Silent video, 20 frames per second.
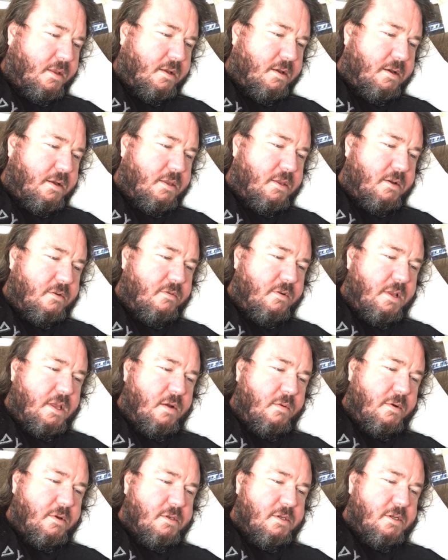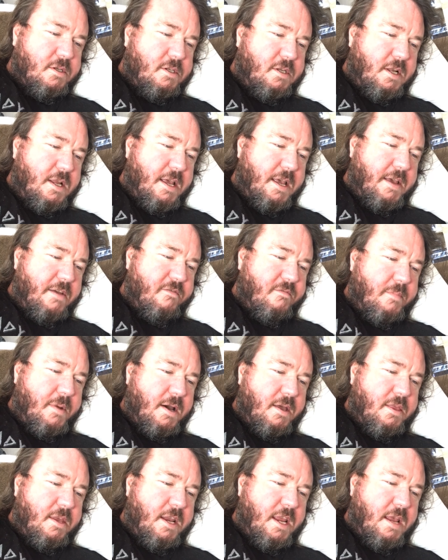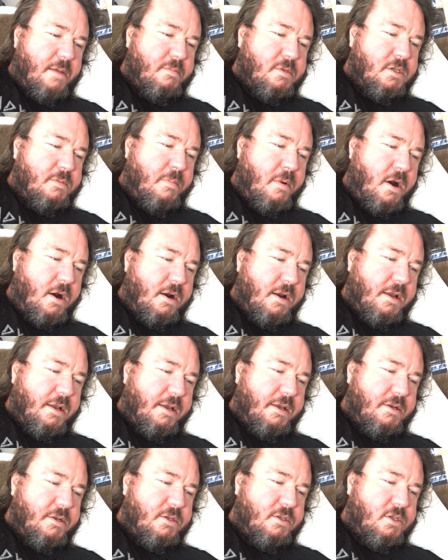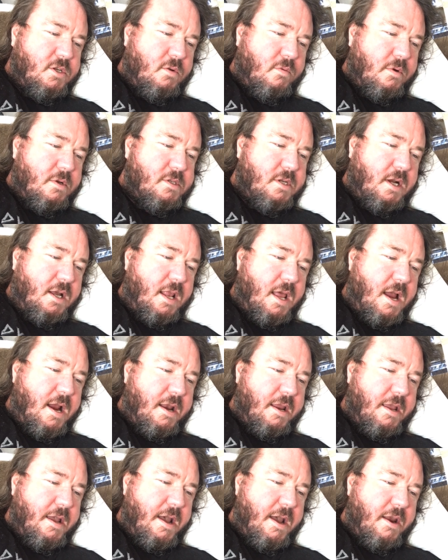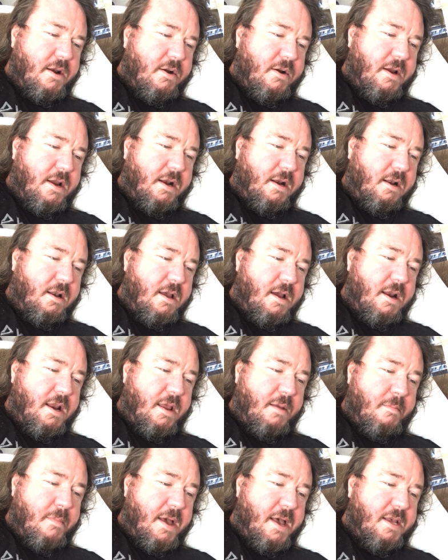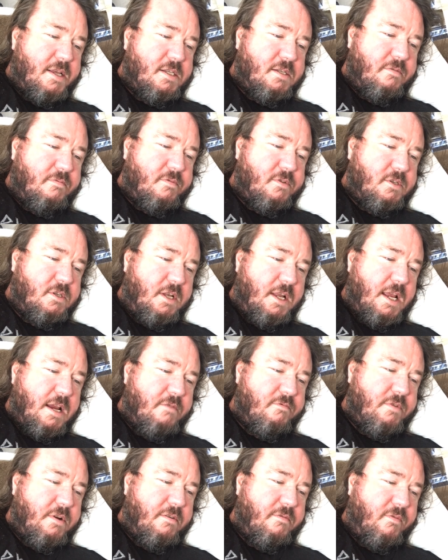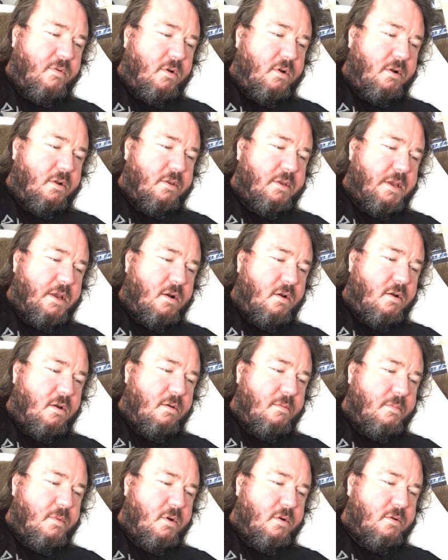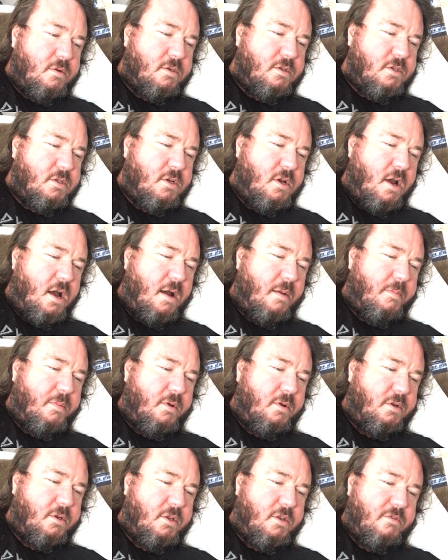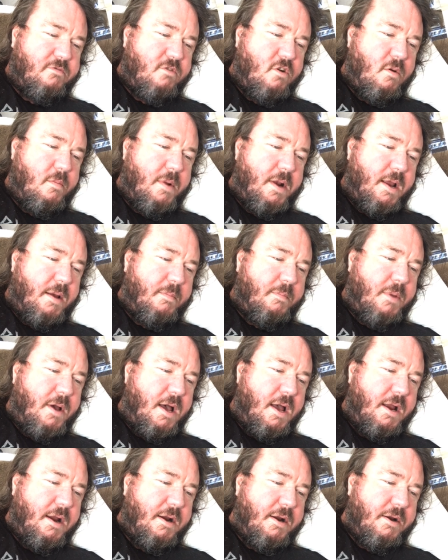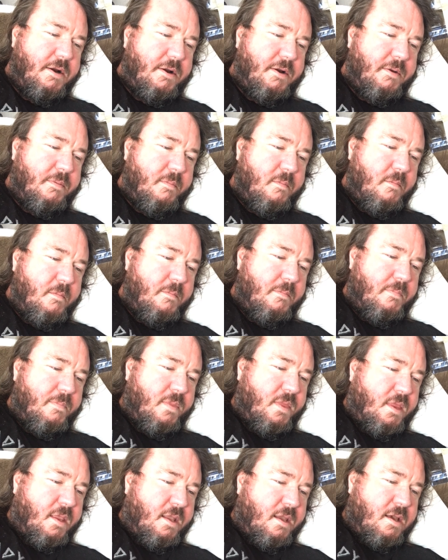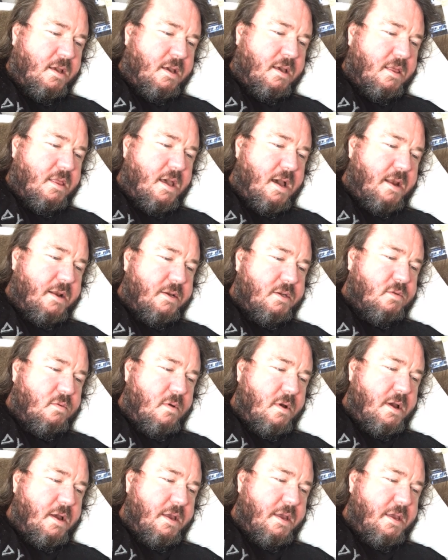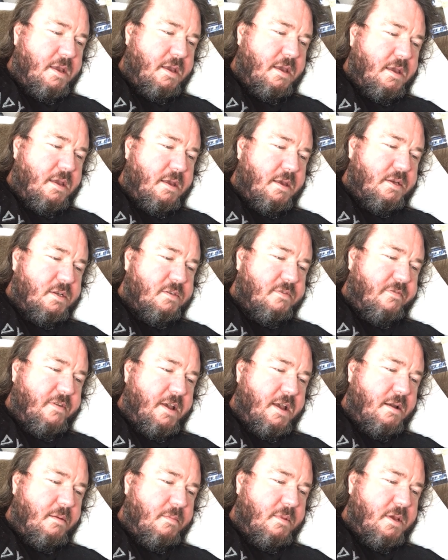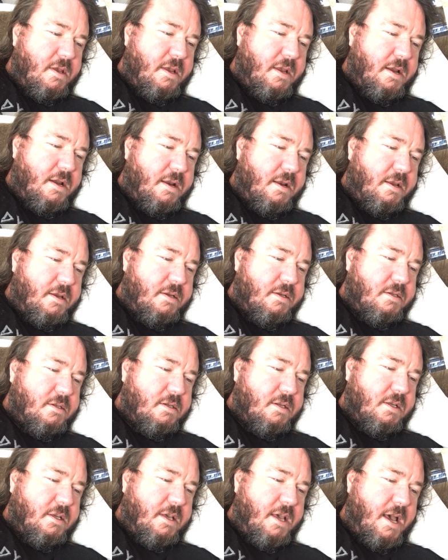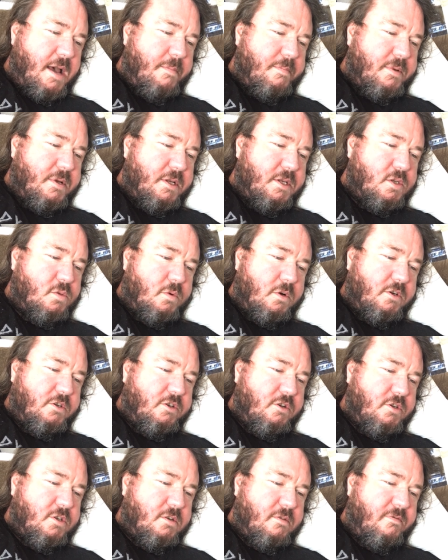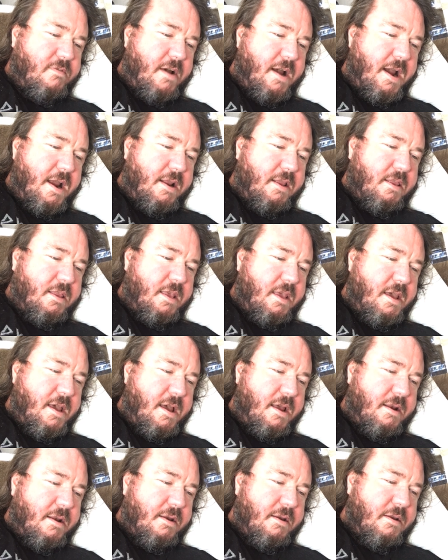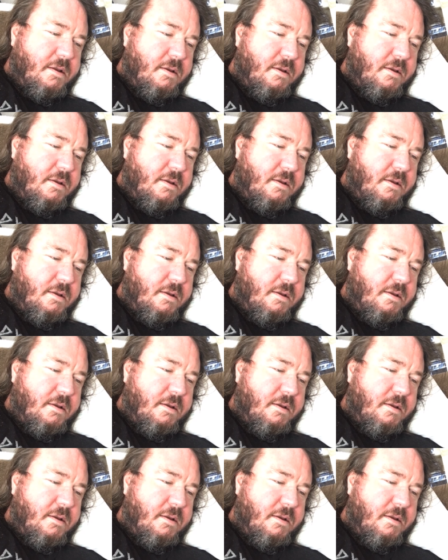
that there really was a slave by the name Spartacus who was a gladiator and led a massive slave revolt that almost toppled the Roman Empire. That is why he, his family, and his captains were crucified at the end.